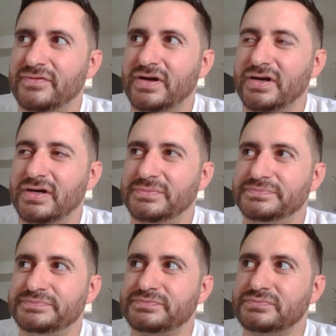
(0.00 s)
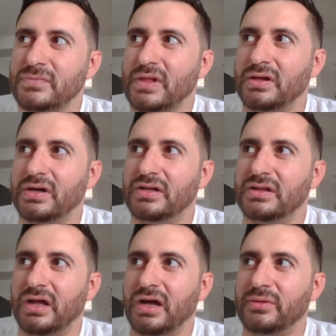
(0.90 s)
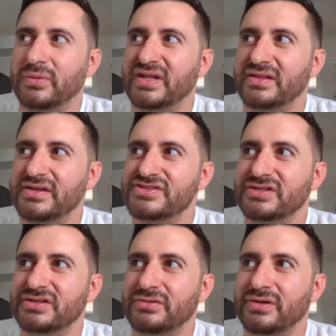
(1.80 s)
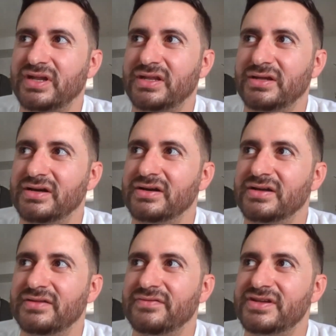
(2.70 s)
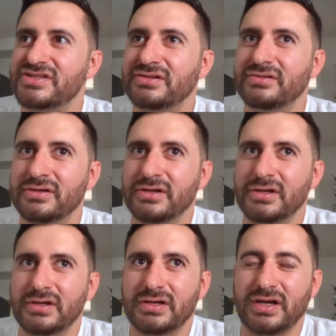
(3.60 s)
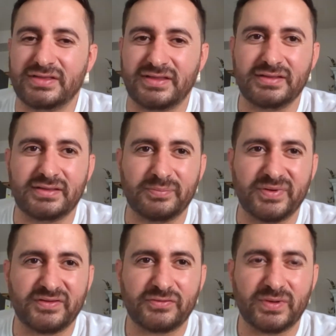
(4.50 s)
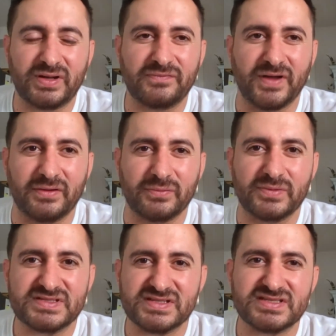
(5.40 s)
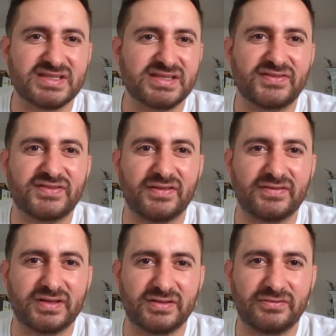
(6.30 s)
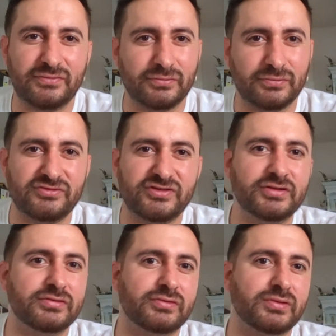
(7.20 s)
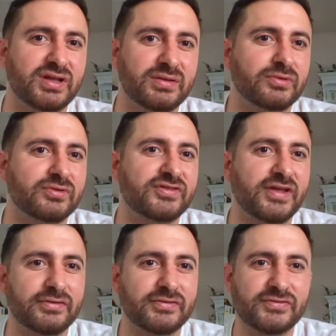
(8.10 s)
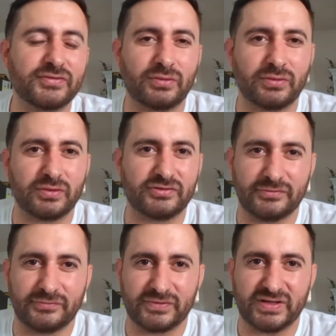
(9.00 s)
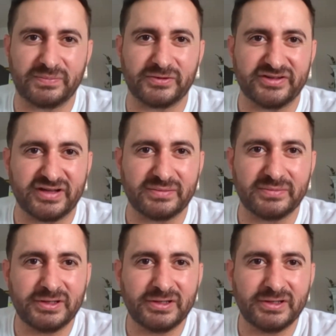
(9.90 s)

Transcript: law or regulation creating innovation, I think the biggest one I found was just the necessity to continue creating more cells or to free up their time.